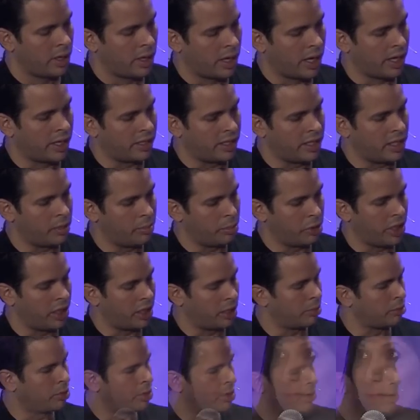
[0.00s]
I deeply and
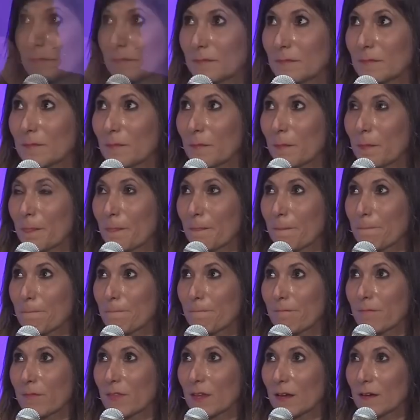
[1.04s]
completely love and accept
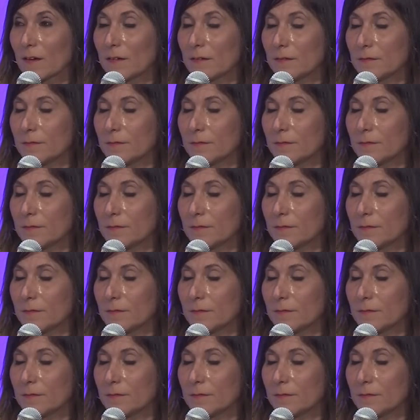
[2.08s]
myself.